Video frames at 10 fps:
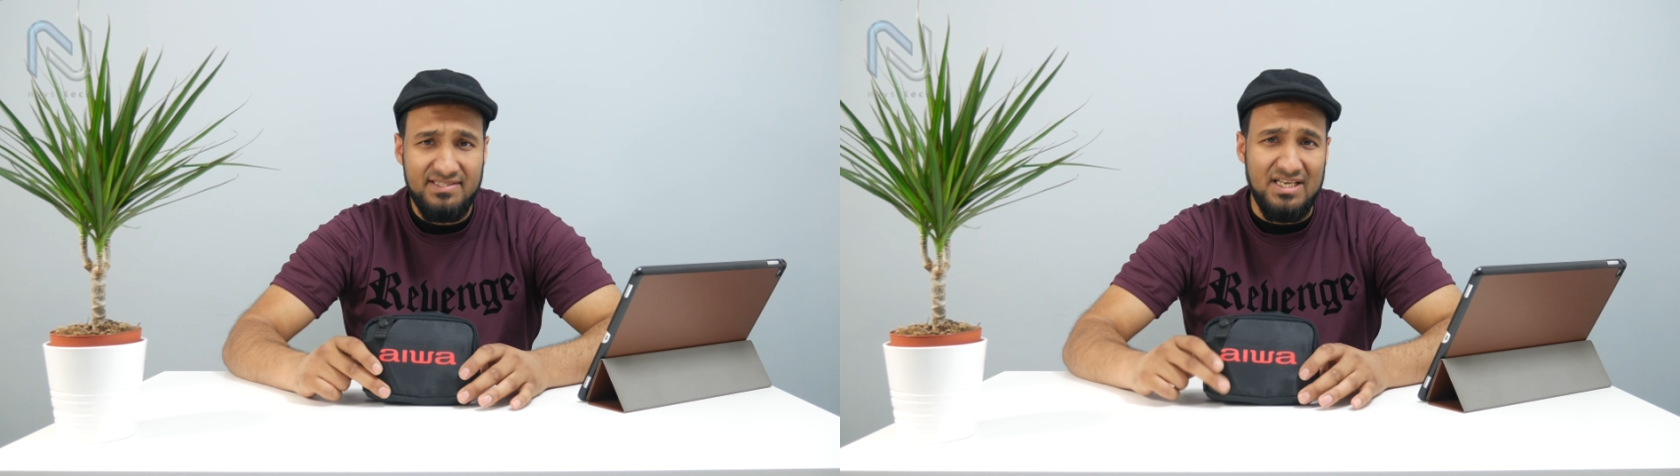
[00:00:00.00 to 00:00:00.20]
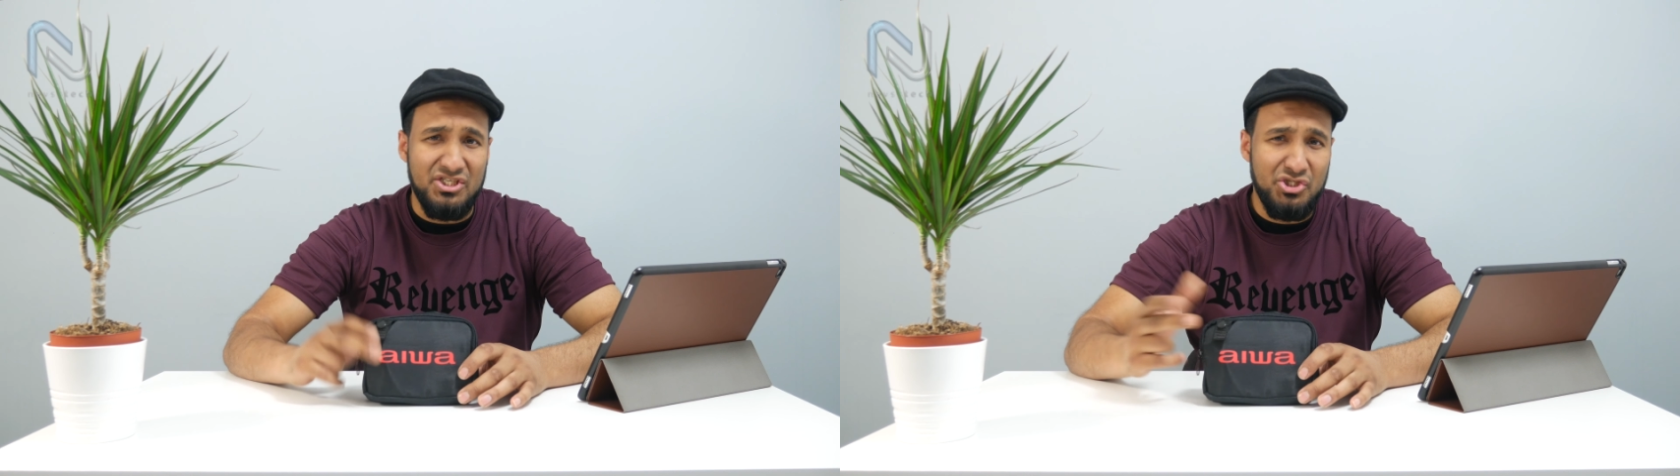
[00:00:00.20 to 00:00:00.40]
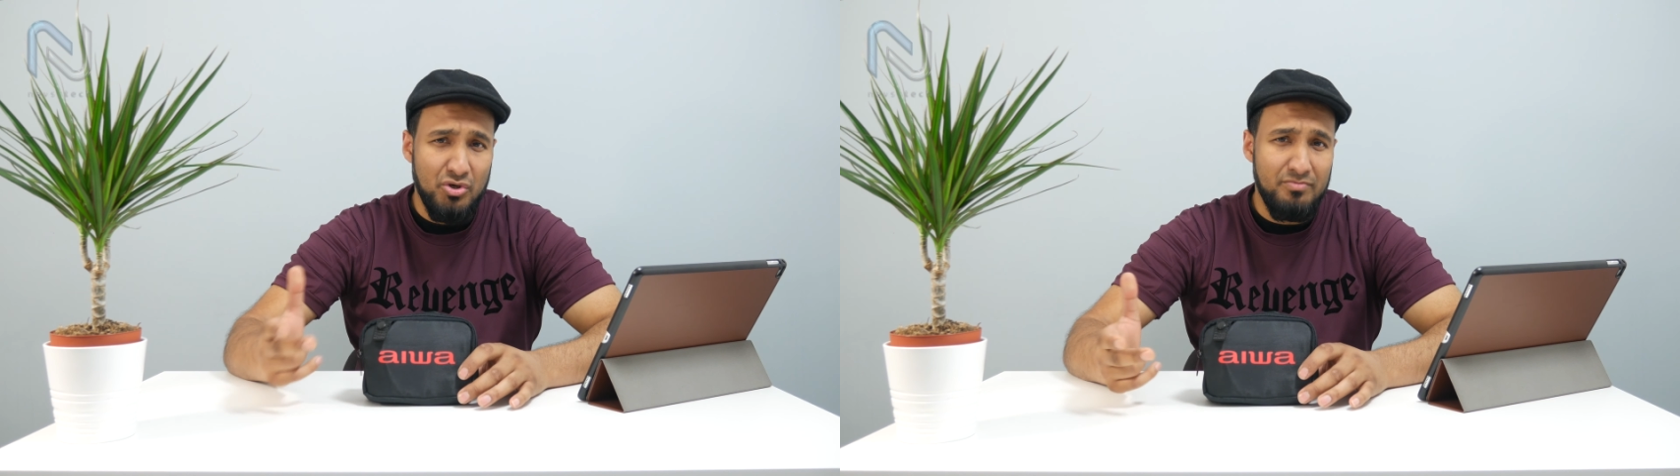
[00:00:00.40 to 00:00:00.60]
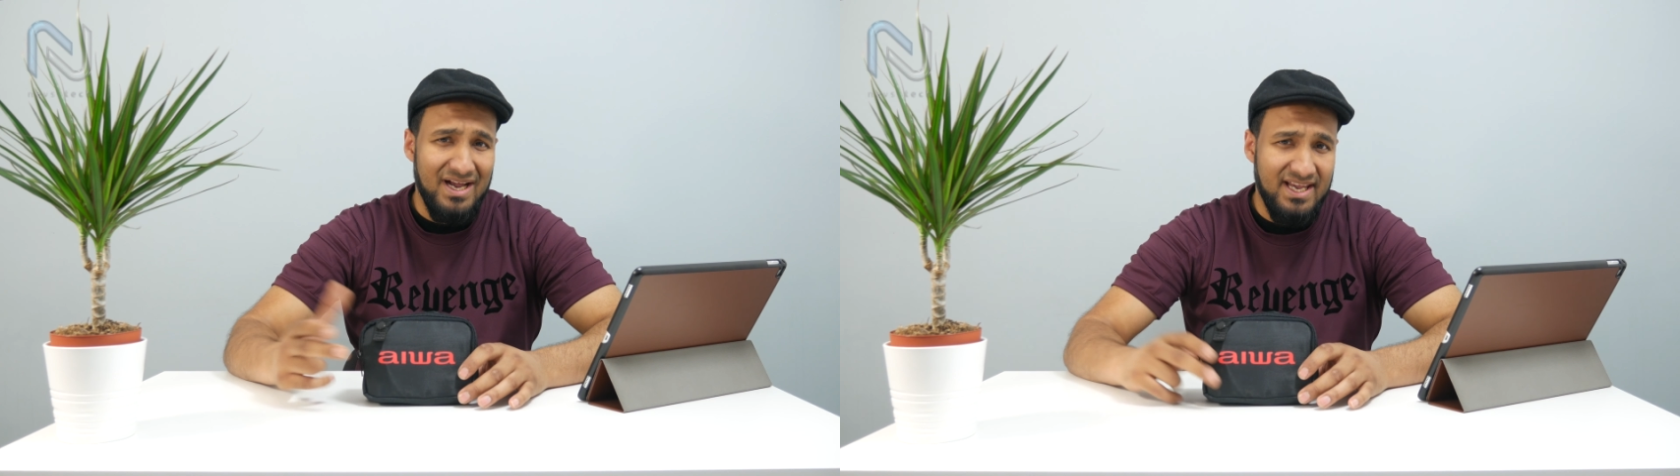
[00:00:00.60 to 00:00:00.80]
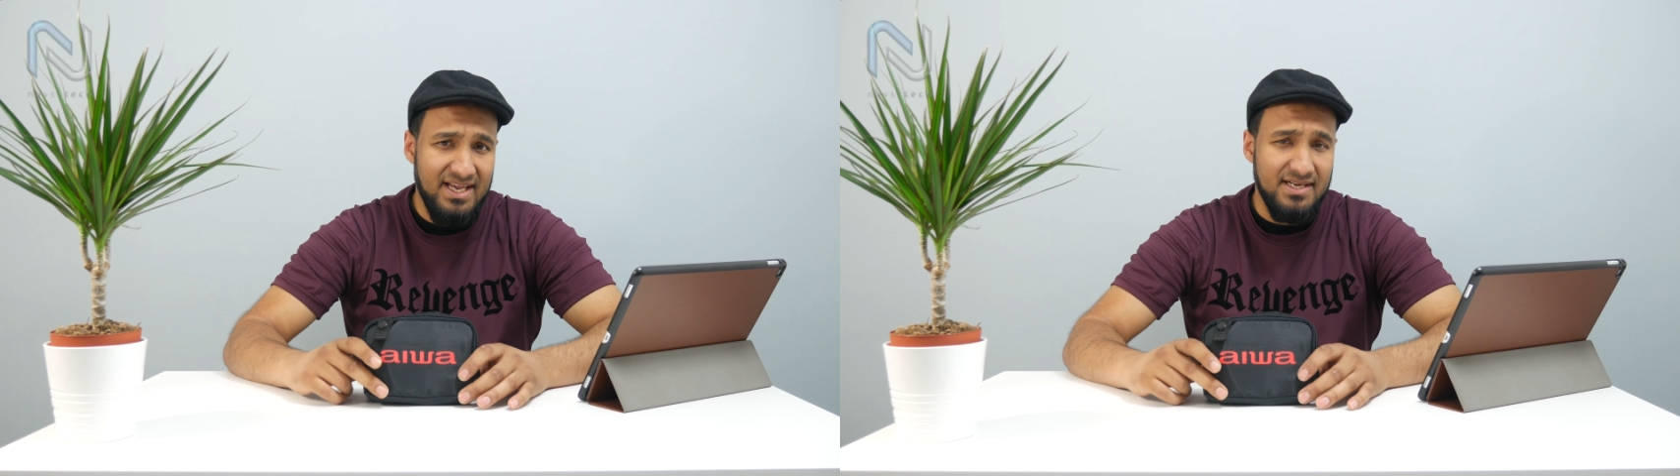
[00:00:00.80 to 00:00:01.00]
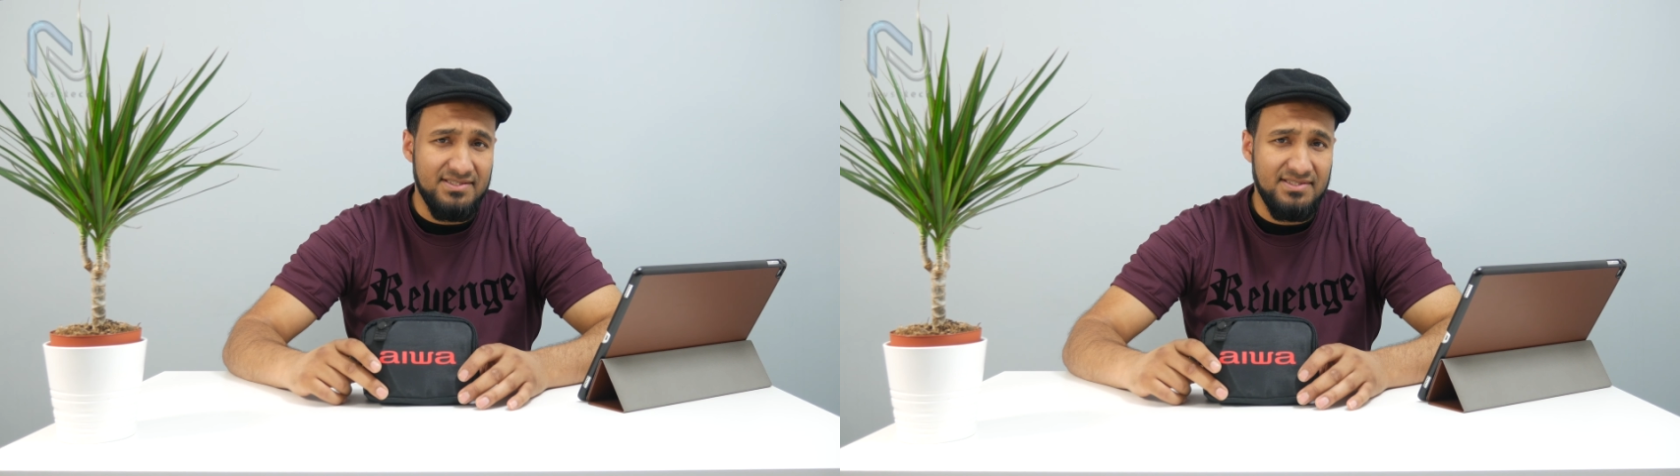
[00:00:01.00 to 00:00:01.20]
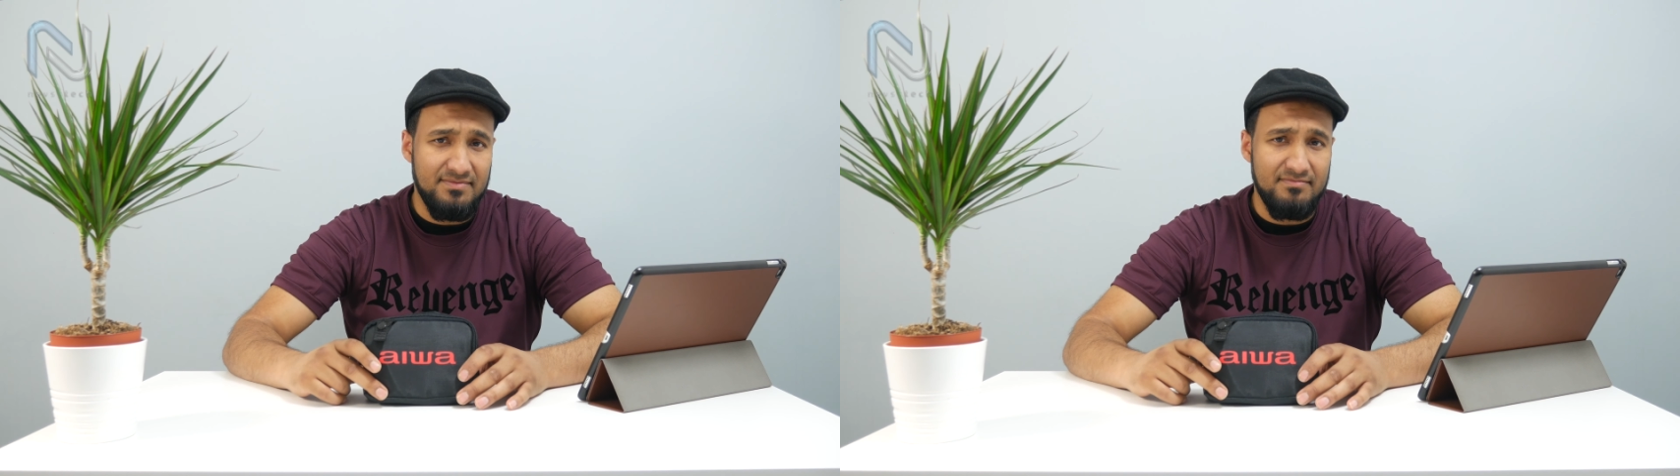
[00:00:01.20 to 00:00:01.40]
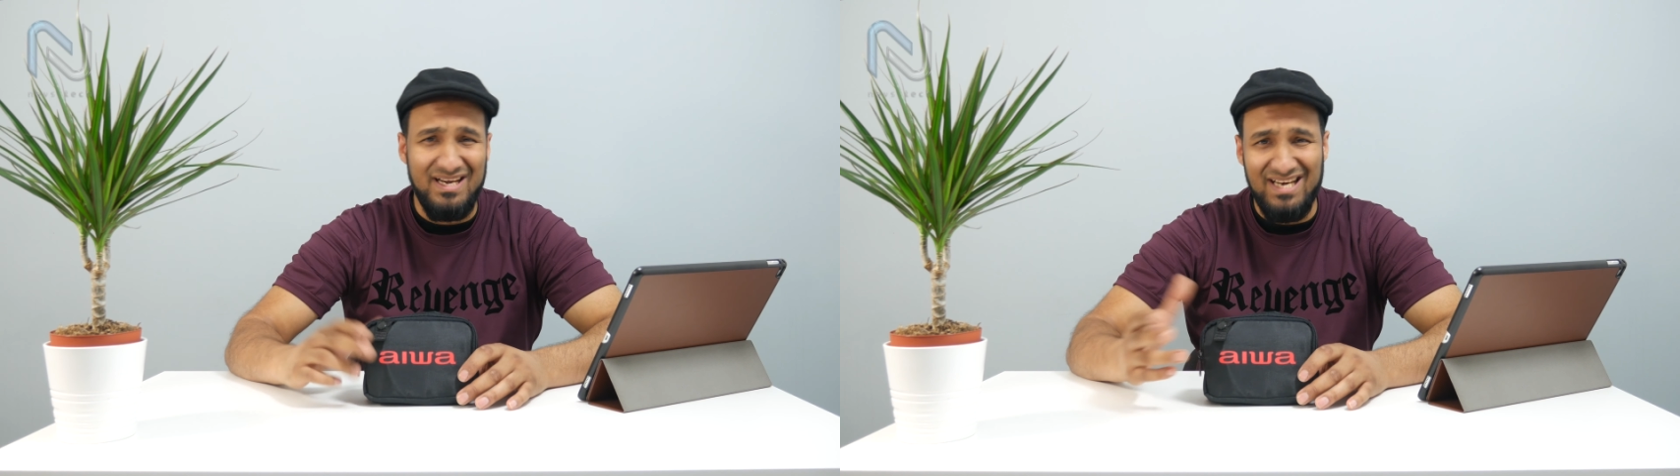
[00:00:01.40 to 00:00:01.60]
and showed my kids,
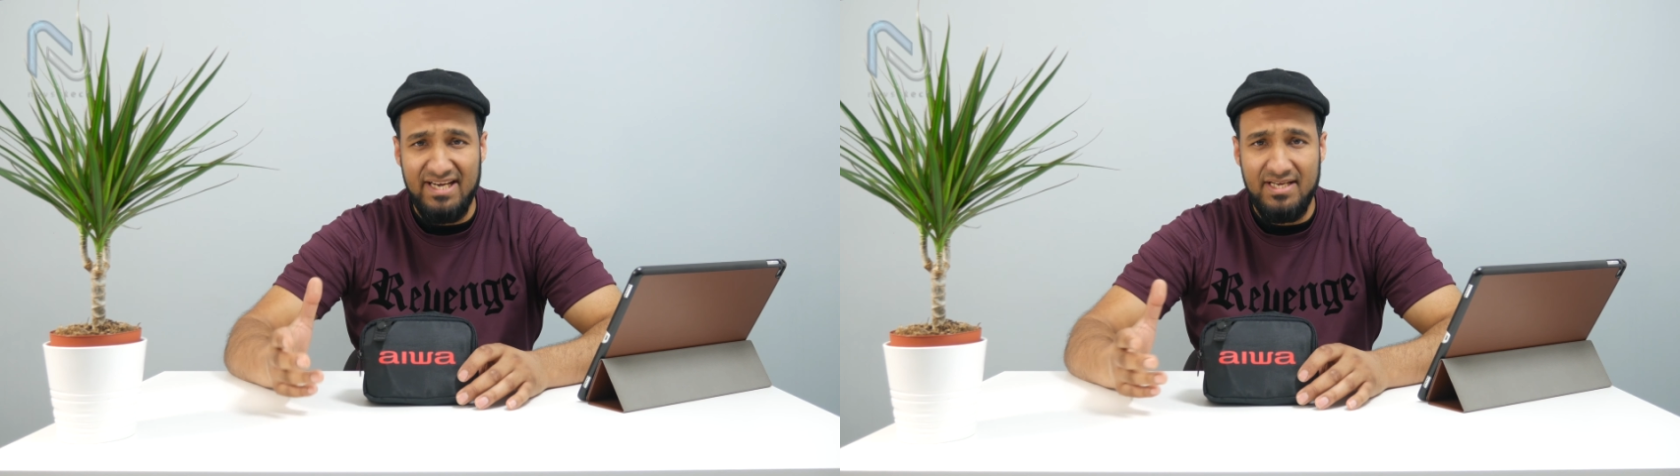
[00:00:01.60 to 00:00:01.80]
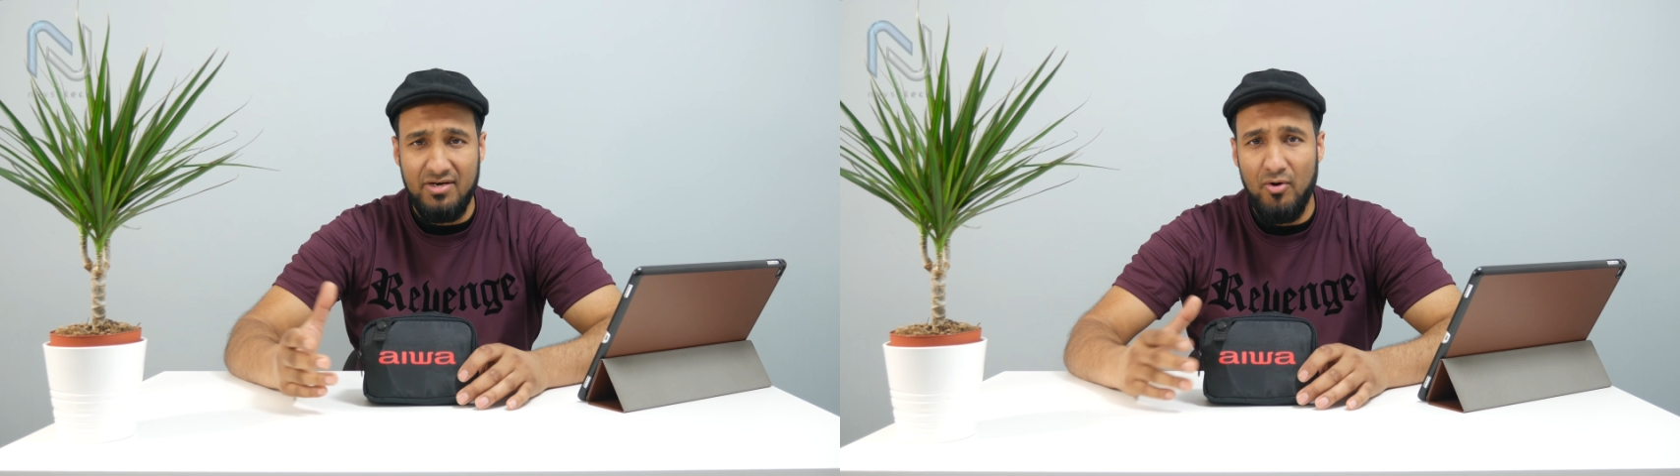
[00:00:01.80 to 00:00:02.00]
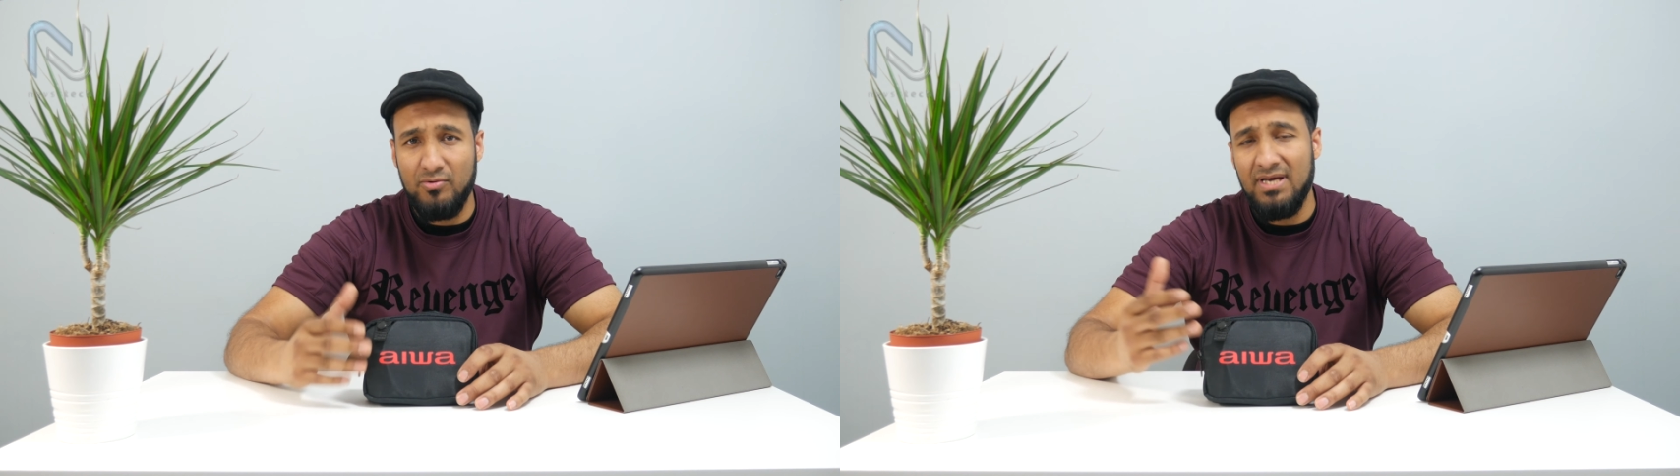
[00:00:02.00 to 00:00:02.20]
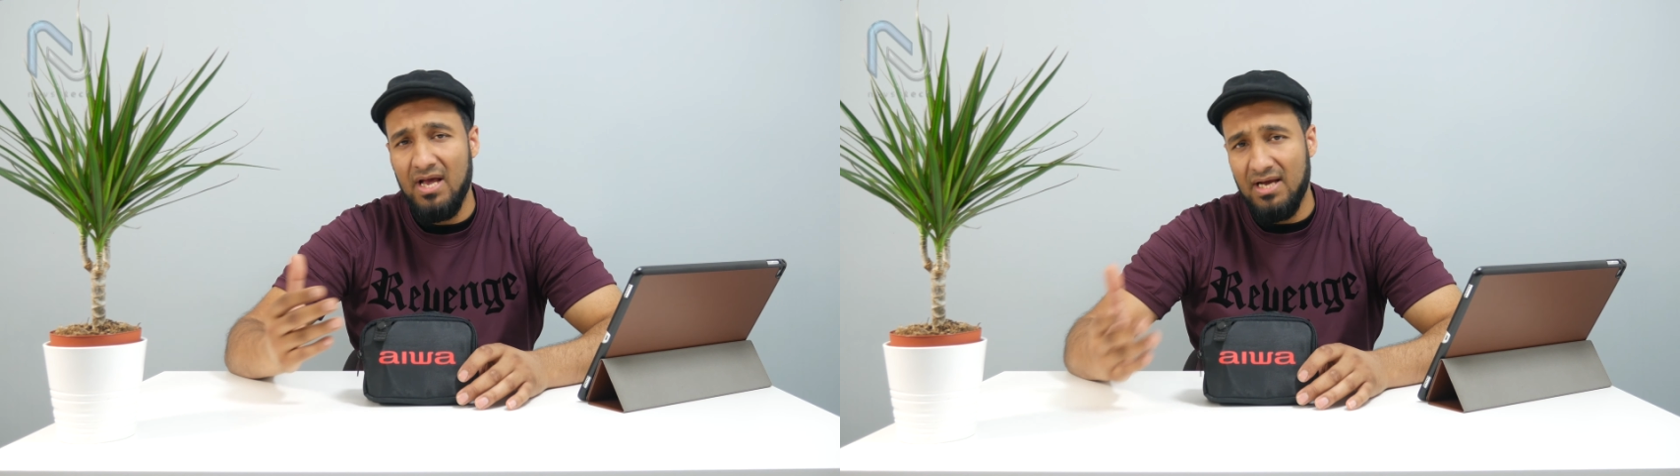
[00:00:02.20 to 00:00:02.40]
my 9-year-old,